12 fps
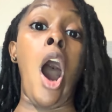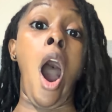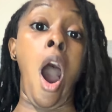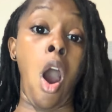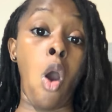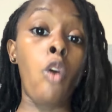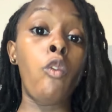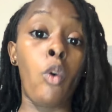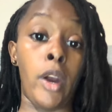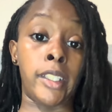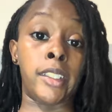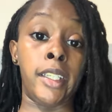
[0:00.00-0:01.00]
all
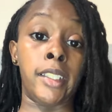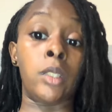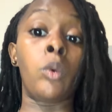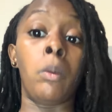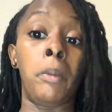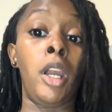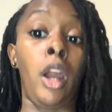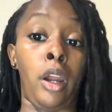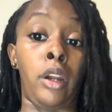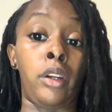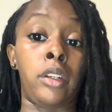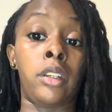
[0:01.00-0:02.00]
voices will be
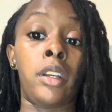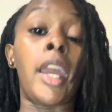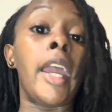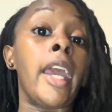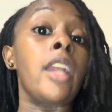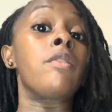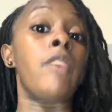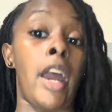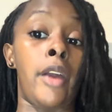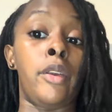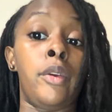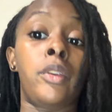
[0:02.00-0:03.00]
heard and
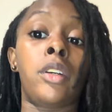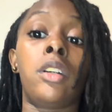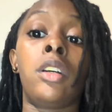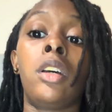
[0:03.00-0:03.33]
valued.